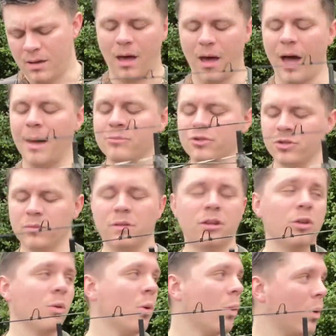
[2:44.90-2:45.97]
I'm shooting the
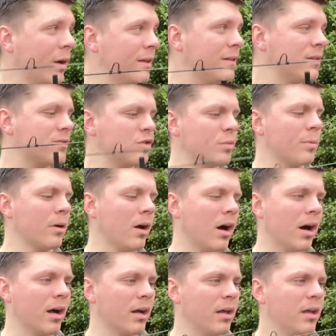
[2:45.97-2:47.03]
new Hoyt Super
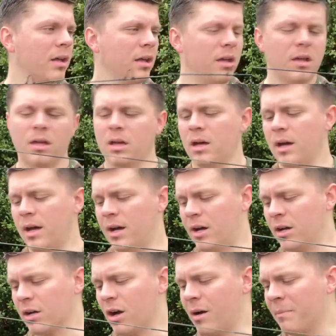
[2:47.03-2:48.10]
Hawk
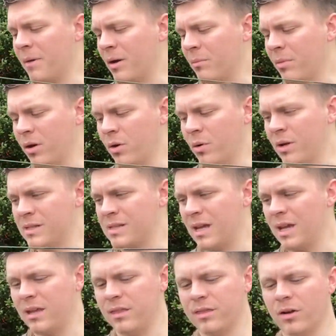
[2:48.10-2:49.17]
compound bow. It's
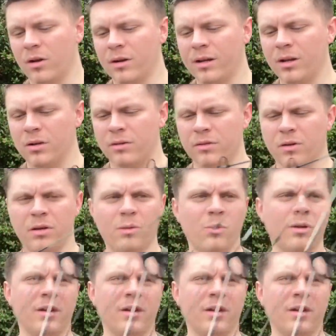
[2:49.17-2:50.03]
a 30 or 31